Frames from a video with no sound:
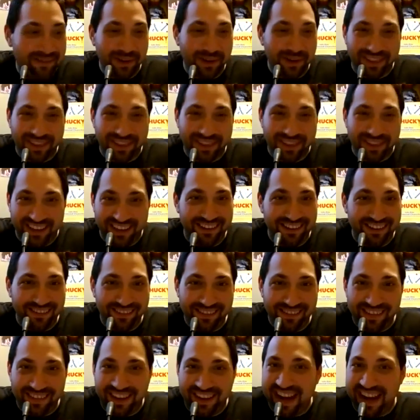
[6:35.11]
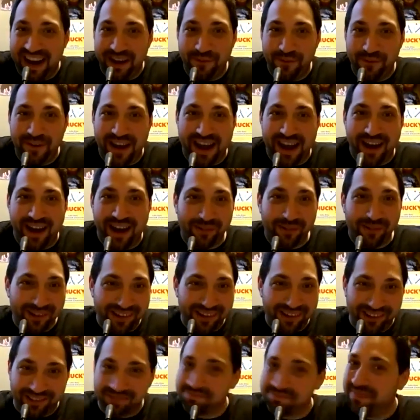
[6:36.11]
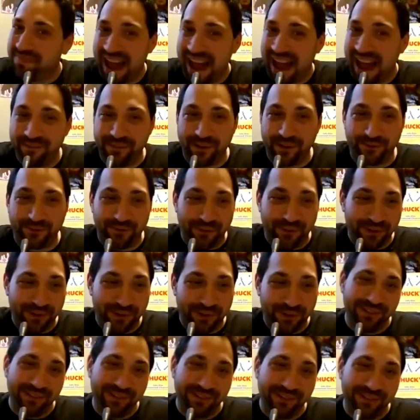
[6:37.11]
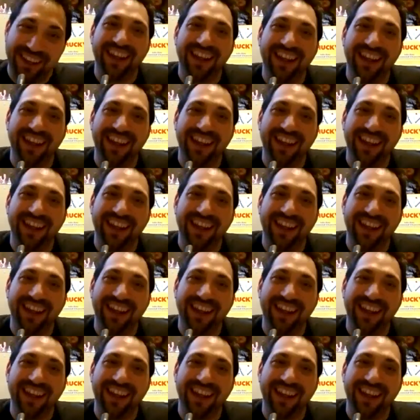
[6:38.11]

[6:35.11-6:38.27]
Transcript: within half hour you'll have your food.